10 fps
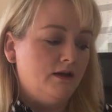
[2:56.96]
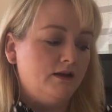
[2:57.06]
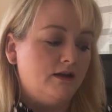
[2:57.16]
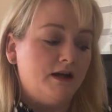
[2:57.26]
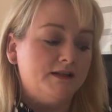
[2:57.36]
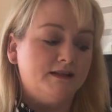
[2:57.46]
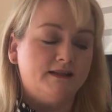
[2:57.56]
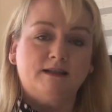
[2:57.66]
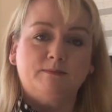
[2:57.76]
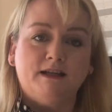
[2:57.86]
The guidance
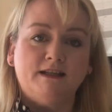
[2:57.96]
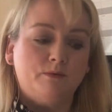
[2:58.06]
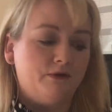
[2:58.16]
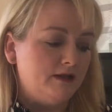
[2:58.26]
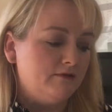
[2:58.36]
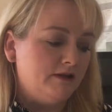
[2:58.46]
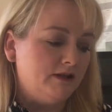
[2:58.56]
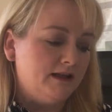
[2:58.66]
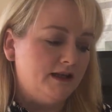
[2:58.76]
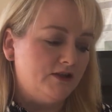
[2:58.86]
explains what these
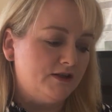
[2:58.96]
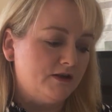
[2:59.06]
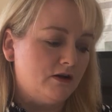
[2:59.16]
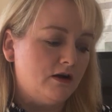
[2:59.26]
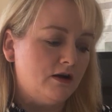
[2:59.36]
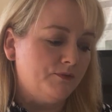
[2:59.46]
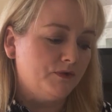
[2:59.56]
regulations are